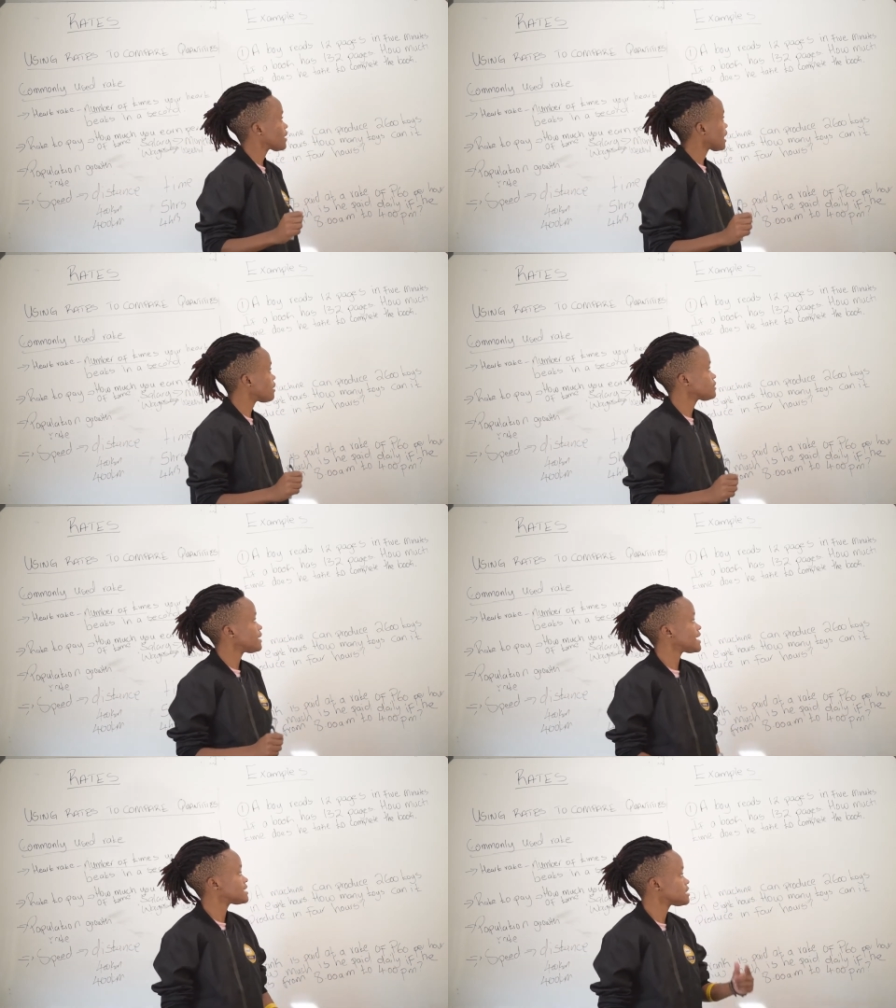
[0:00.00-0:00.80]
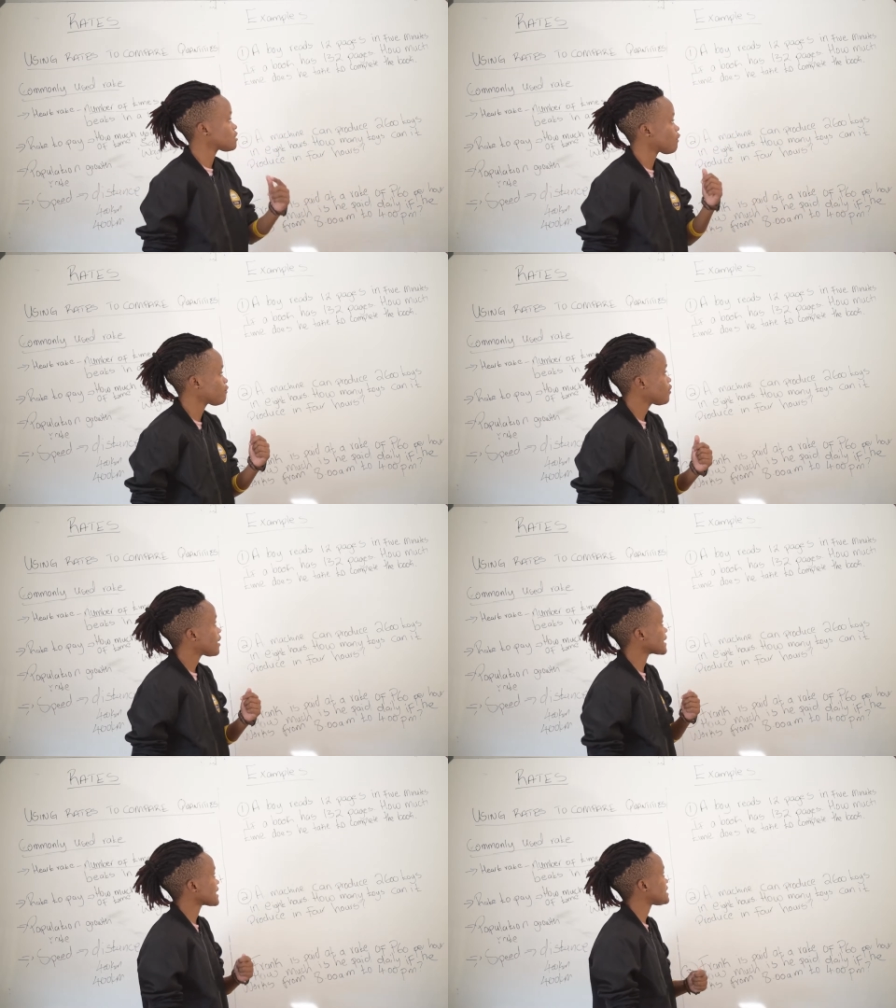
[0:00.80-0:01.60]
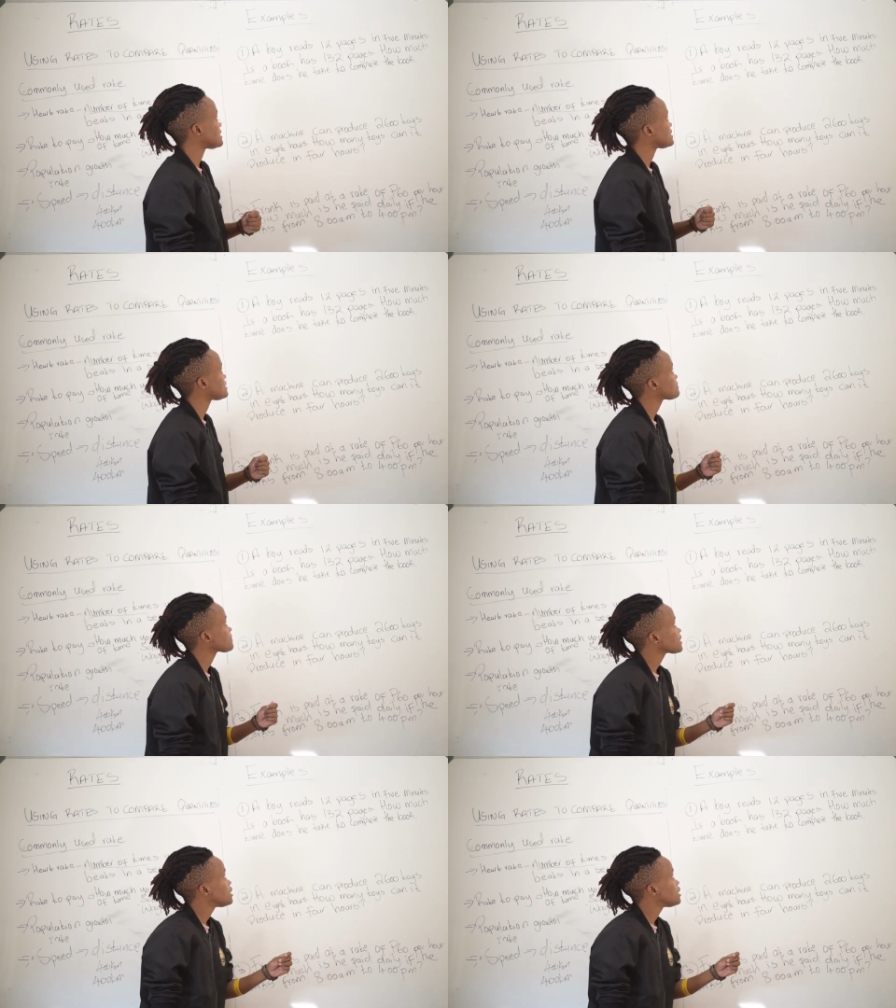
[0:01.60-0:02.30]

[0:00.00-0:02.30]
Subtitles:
calculation of rates.